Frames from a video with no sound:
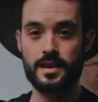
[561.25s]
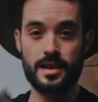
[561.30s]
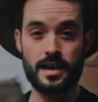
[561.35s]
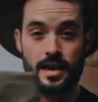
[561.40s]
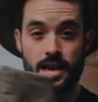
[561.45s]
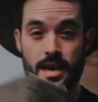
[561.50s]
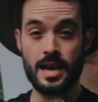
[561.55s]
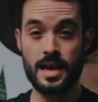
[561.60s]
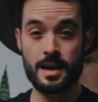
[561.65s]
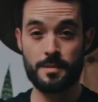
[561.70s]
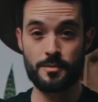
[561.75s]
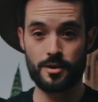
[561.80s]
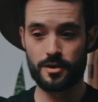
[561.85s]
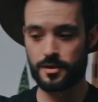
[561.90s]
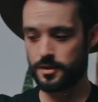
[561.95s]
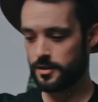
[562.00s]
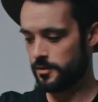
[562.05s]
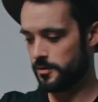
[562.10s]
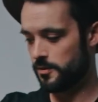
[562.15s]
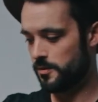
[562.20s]
camera
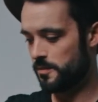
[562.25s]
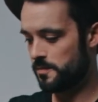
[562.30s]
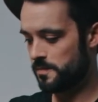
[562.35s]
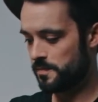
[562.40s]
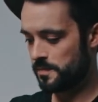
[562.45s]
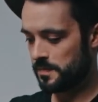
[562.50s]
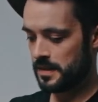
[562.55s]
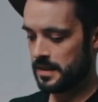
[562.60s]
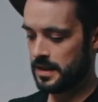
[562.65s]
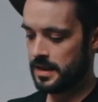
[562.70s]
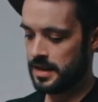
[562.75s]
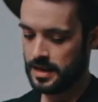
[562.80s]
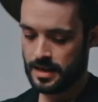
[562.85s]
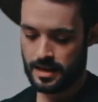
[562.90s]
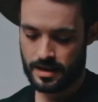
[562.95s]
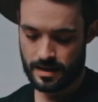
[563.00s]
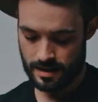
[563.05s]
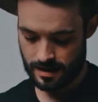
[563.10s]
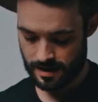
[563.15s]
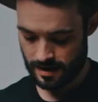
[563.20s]
cube,
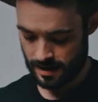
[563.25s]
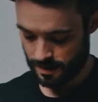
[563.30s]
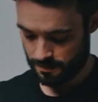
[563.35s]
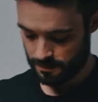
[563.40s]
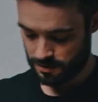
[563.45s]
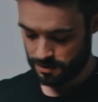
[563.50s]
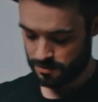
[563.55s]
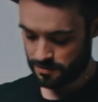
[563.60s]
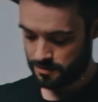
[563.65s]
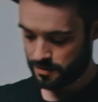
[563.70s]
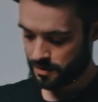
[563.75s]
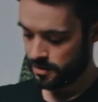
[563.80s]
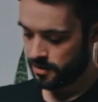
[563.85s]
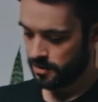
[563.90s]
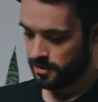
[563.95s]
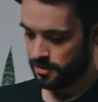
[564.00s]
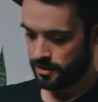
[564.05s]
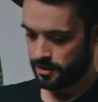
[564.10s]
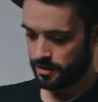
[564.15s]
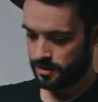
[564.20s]
you
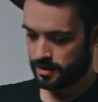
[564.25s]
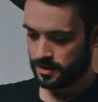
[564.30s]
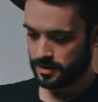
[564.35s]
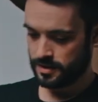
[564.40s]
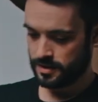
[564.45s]
could